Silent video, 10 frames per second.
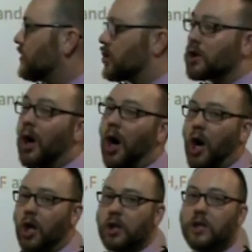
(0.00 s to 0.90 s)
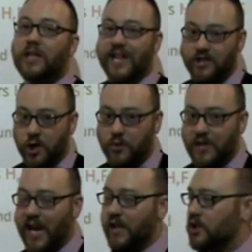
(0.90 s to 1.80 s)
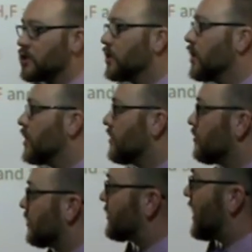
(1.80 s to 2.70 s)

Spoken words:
to call. That starts with an H. The rule